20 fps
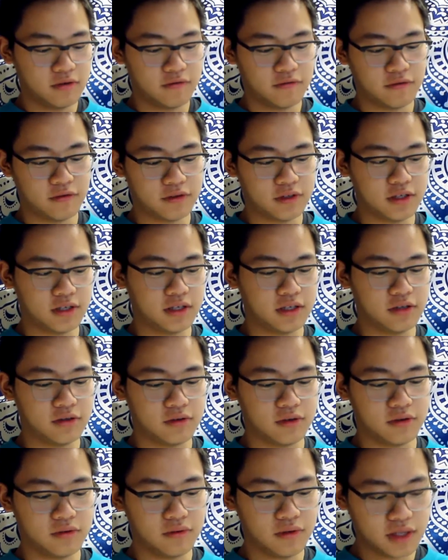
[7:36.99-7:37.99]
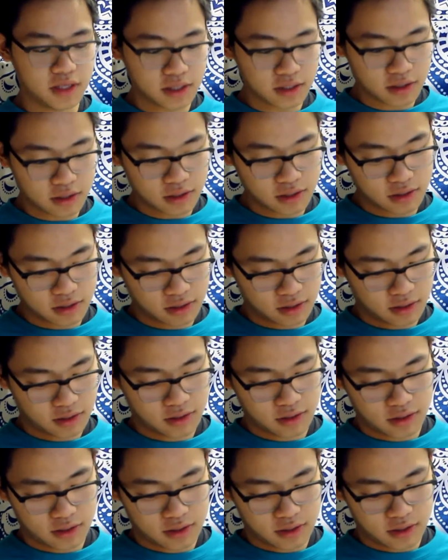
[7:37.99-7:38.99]
fold it into a ring,
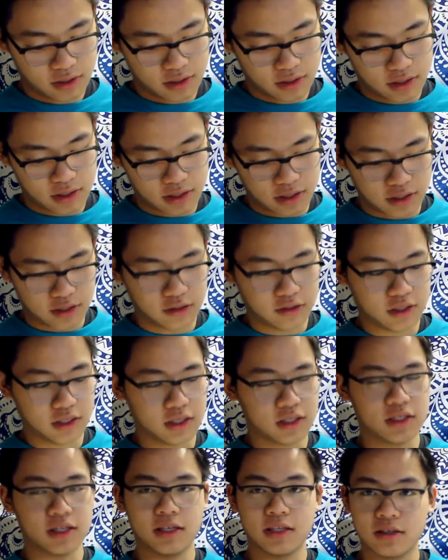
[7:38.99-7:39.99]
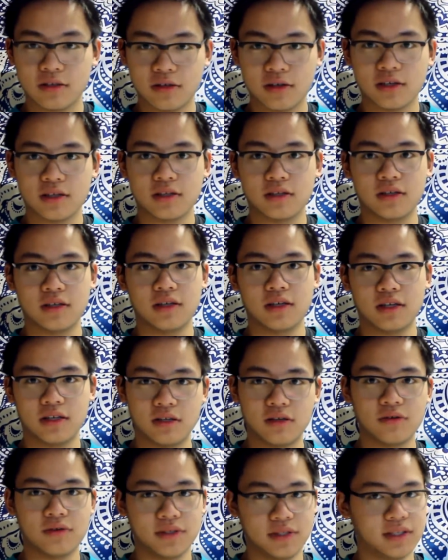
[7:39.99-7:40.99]
and then you just insert it
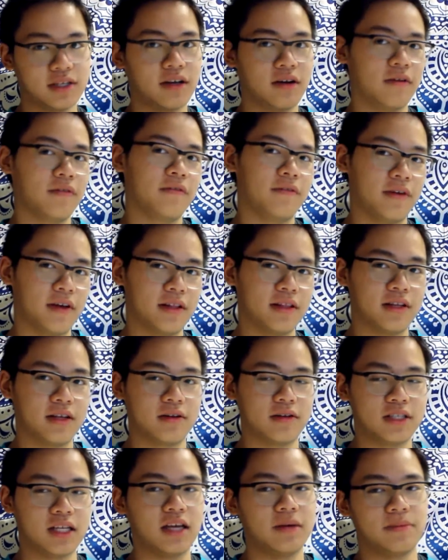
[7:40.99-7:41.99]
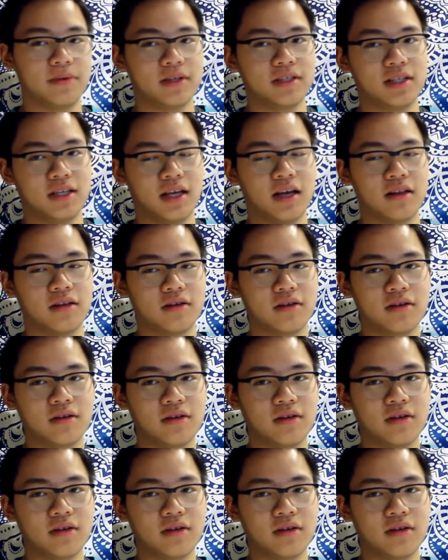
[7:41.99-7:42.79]
into itself and then tape it together.